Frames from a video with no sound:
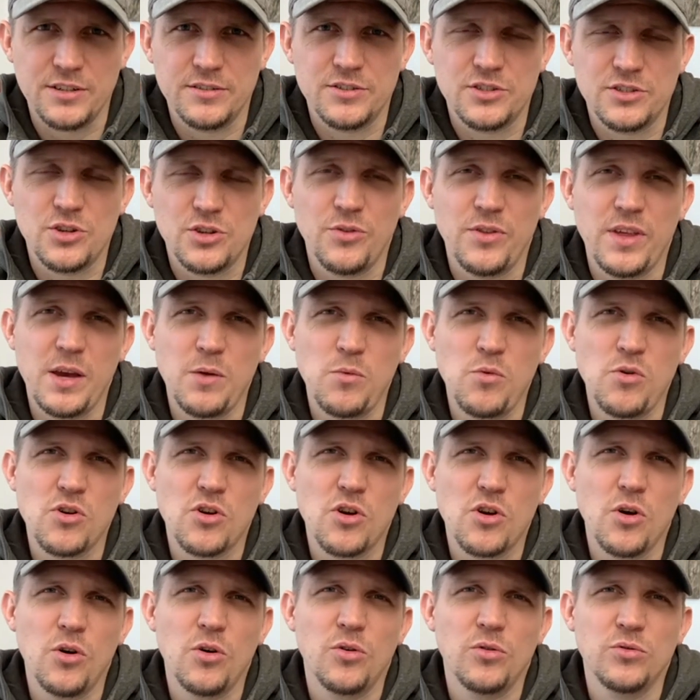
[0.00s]
So they will
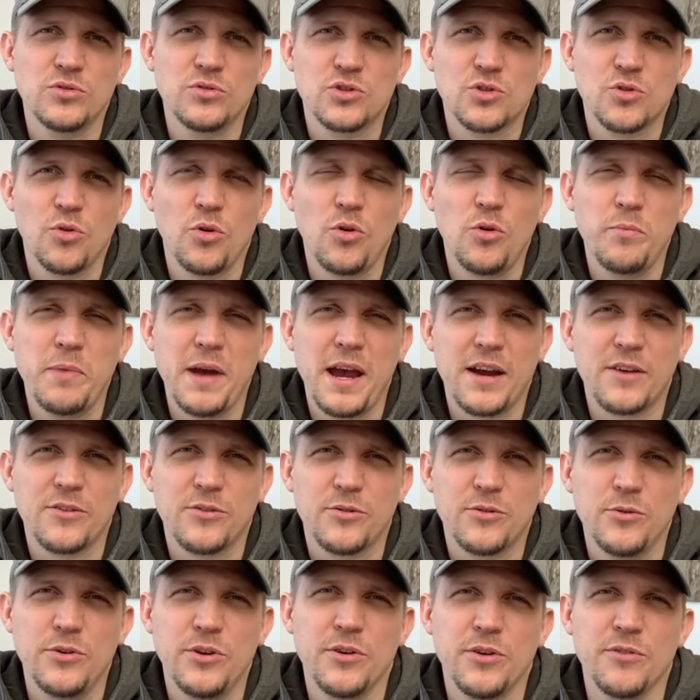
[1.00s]
go scroll back
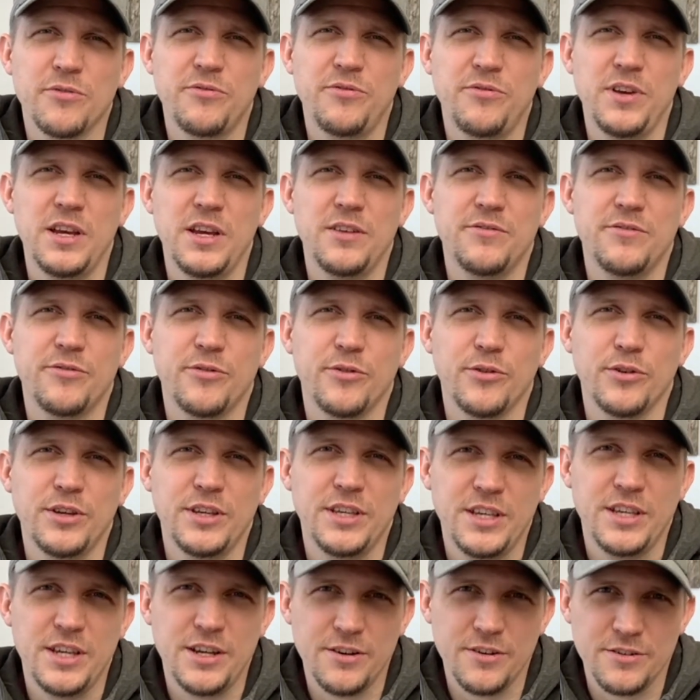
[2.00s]
through your feed for
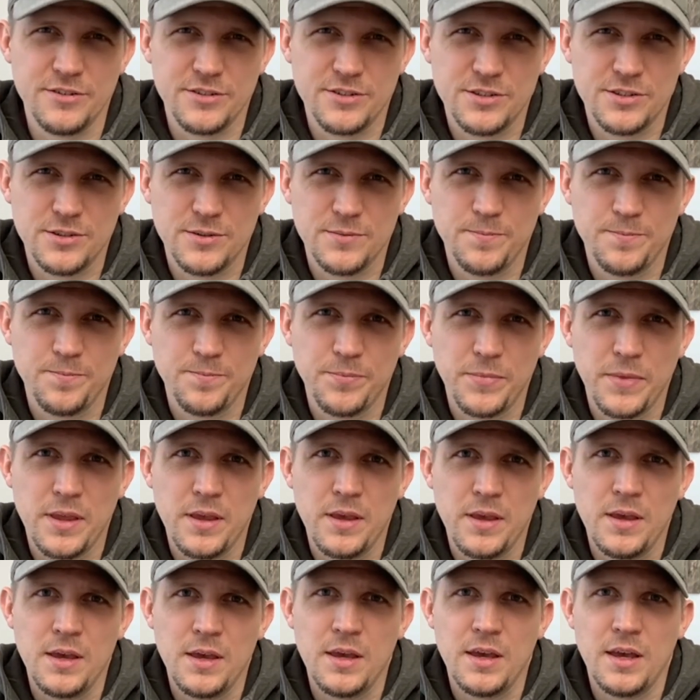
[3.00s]
years
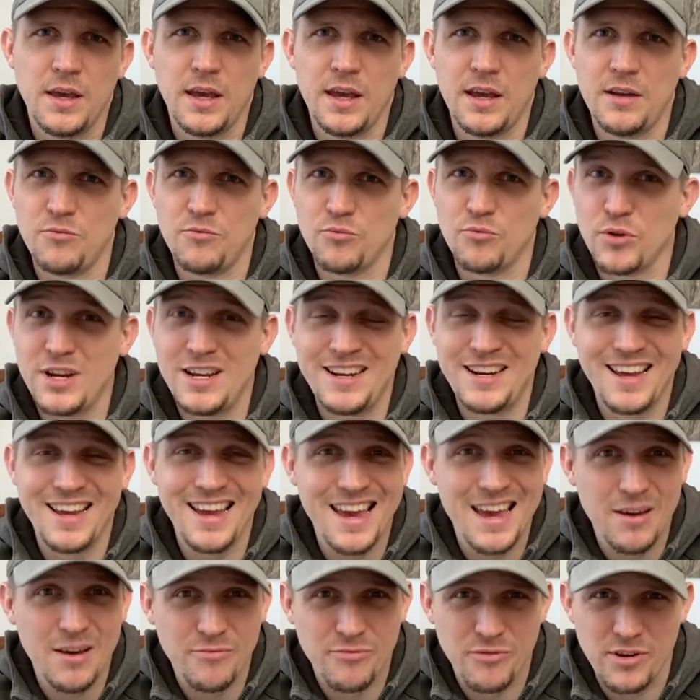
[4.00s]
and read
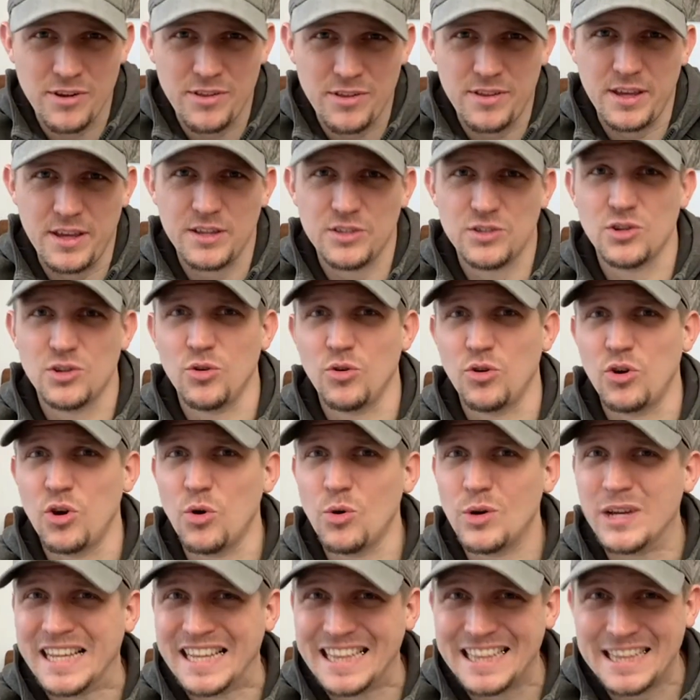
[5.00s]
everything. So go
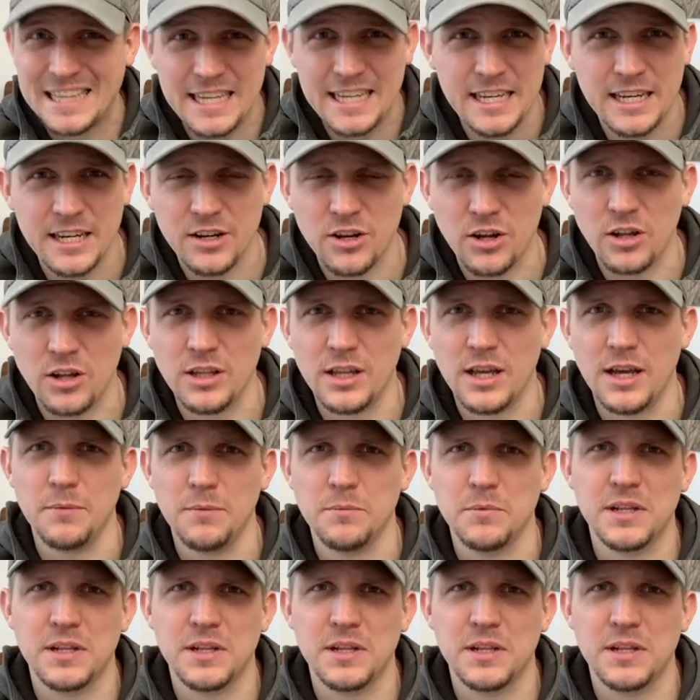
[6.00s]
clean it all up.